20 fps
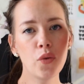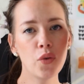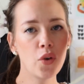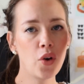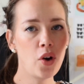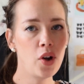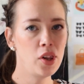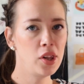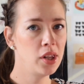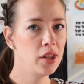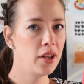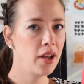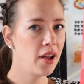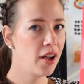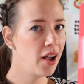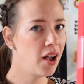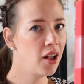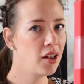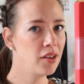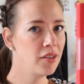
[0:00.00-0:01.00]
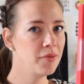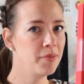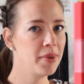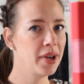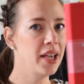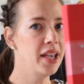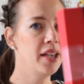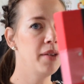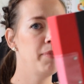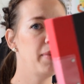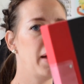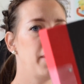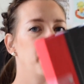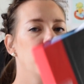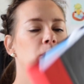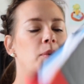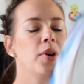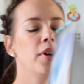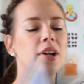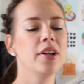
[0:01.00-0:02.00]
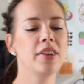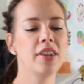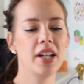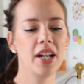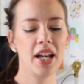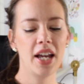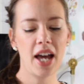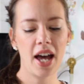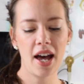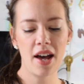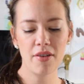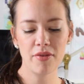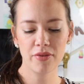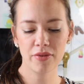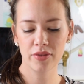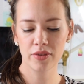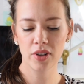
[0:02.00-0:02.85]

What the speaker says: for all of my paperwork that I have,